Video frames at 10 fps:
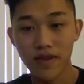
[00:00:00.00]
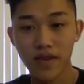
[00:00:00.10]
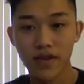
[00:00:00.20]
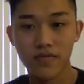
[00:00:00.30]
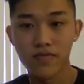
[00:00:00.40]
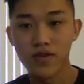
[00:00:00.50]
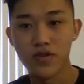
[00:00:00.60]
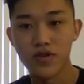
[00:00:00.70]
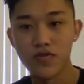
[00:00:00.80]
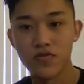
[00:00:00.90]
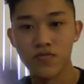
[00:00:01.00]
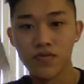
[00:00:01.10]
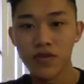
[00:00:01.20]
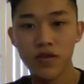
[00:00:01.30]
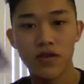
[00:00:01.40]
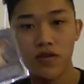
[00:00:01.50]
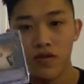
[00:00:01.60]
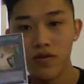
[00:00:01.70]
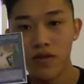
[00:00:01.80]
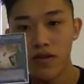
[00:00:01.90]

this card,